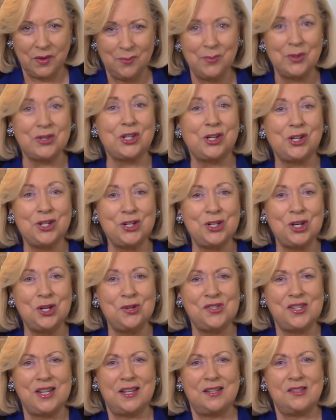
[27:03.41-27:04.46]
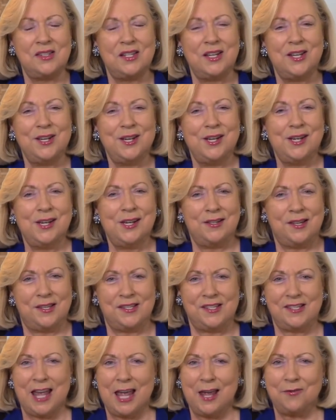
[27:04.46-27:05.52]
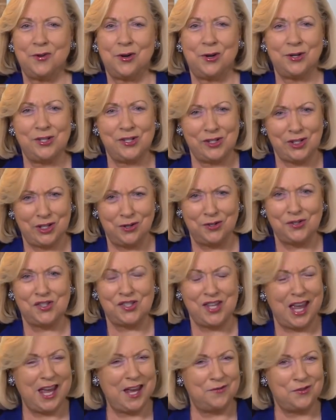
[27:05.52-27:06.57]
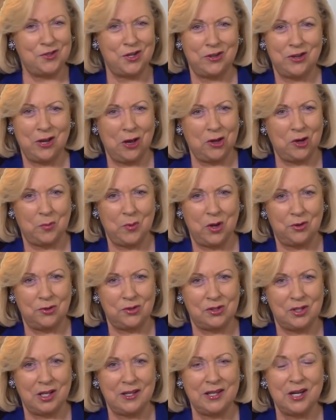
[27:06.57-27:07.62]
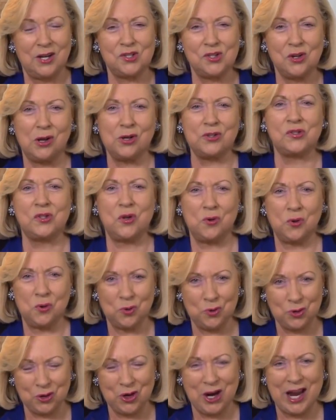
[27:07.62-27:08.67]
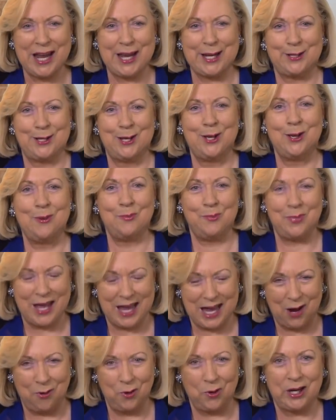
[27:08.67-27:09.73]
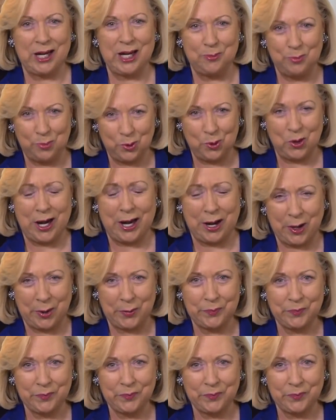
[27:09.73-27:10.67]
But the good news is the Savior still saves to the uttermost, and there's also great power in prayer.